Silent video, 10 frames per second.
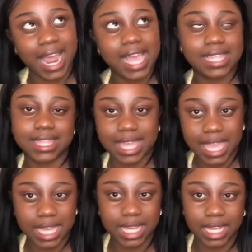I
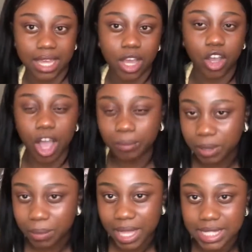think
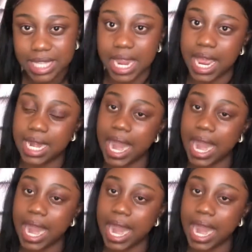complement an